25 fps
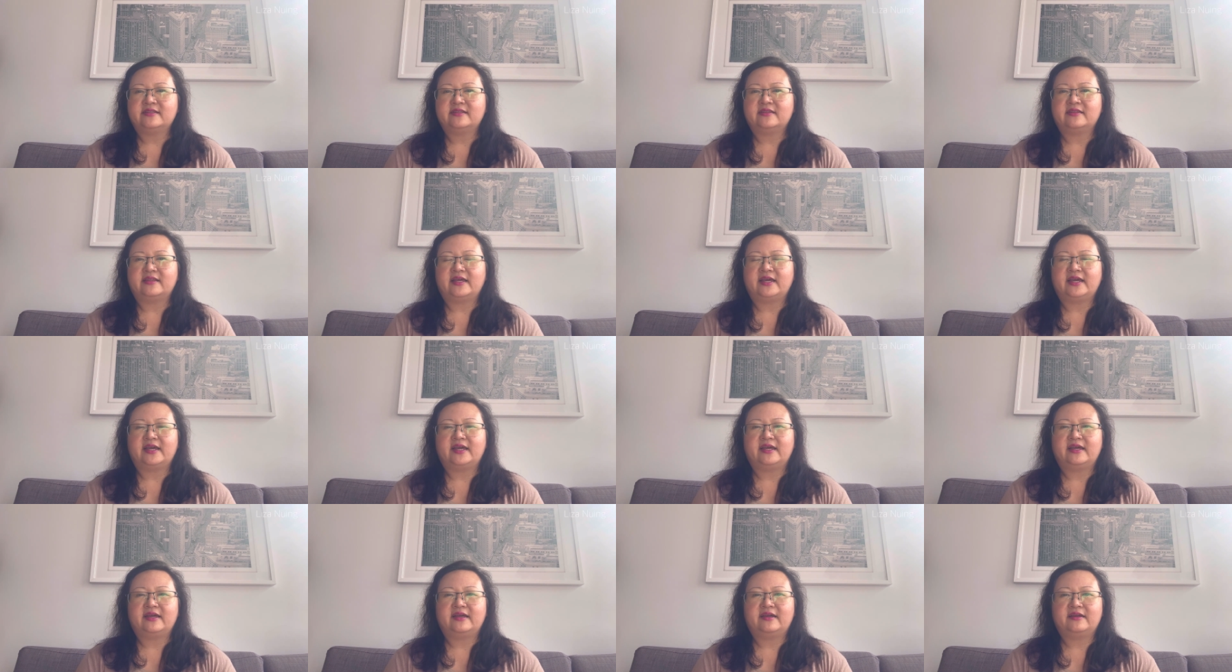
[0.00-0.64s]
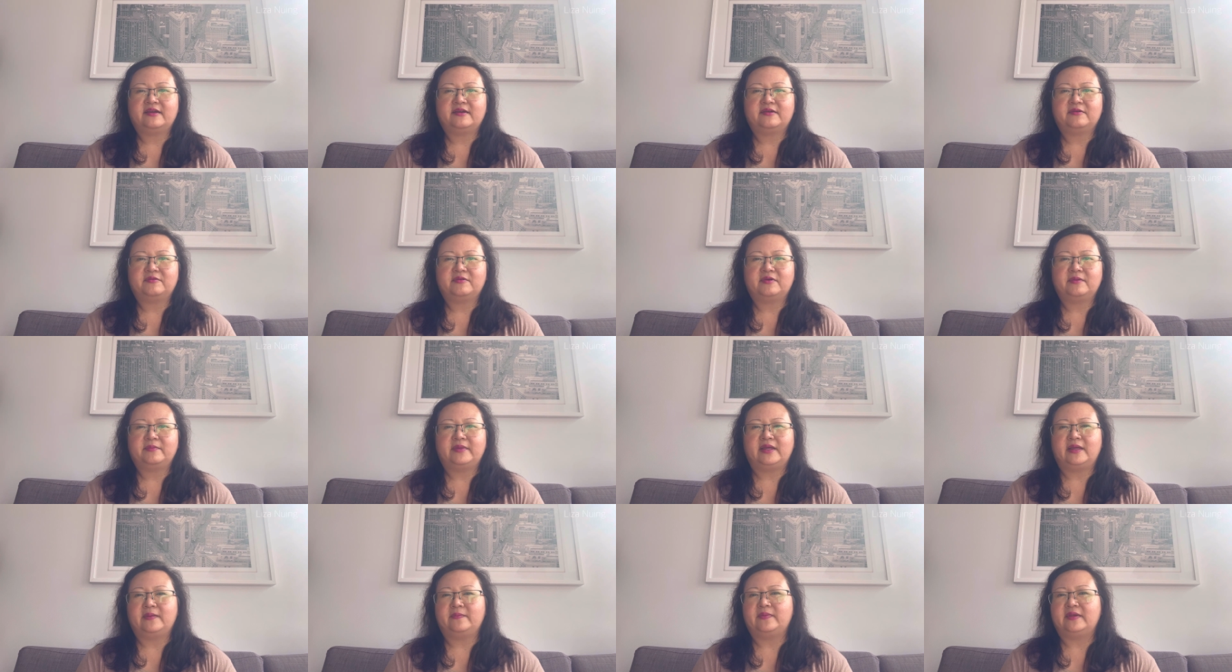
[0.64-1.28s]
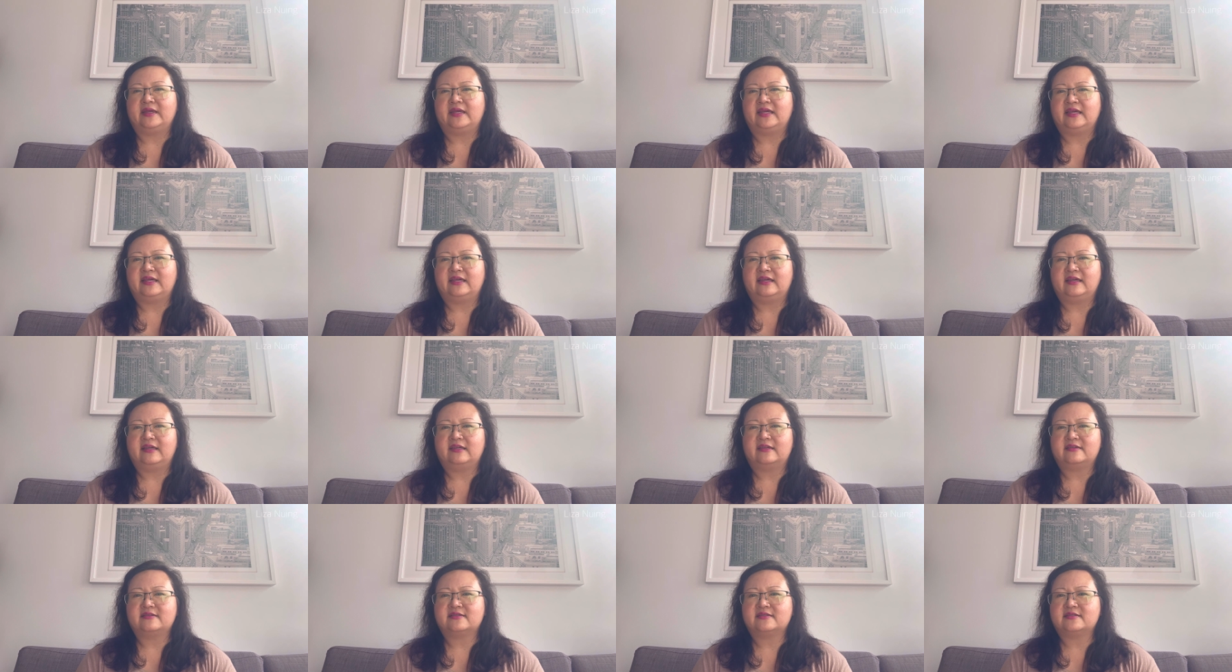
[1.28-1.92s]
There were
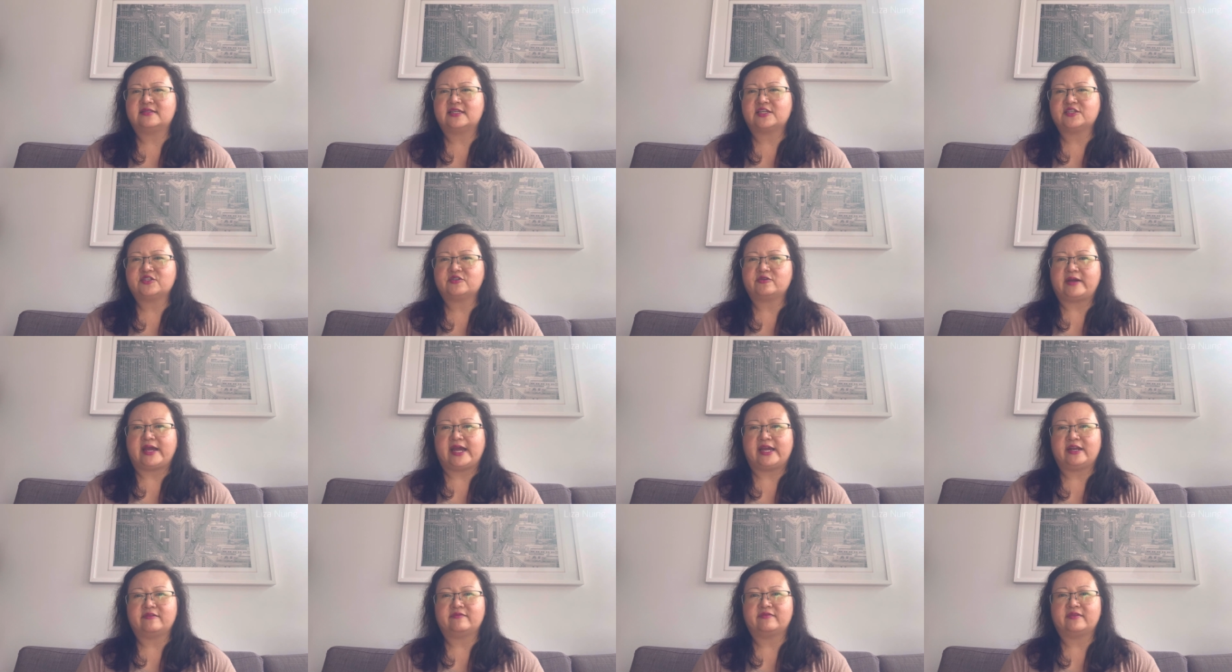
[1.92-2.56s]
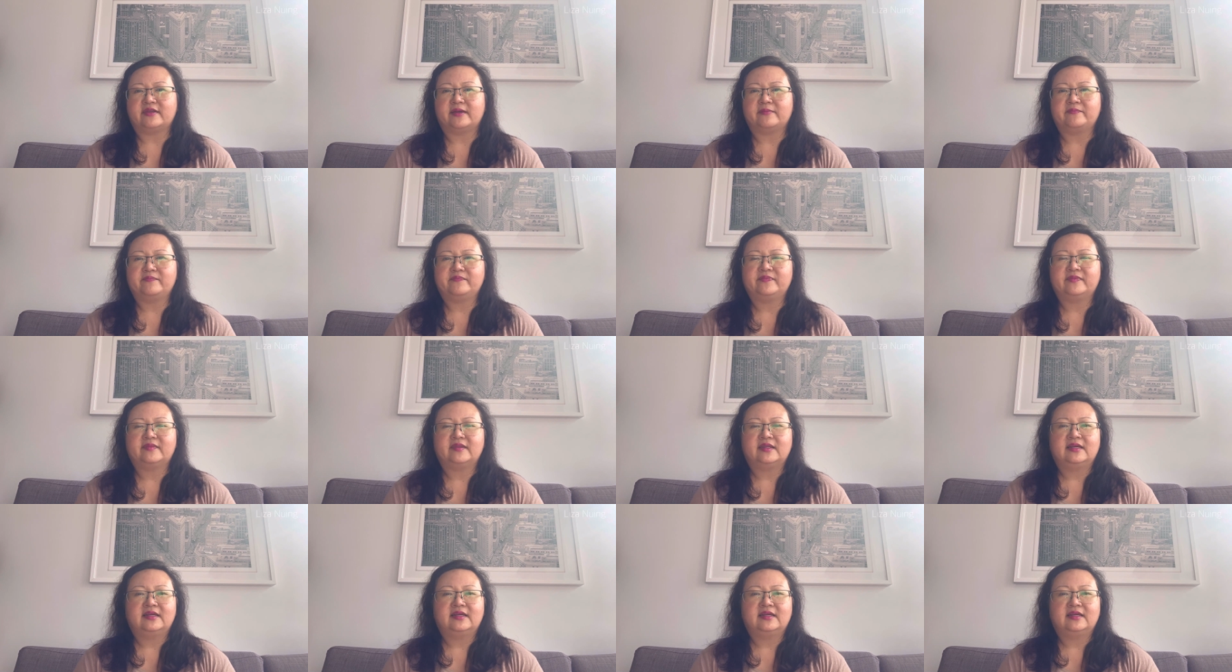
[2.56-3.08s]
maybe 6 or 8 of them,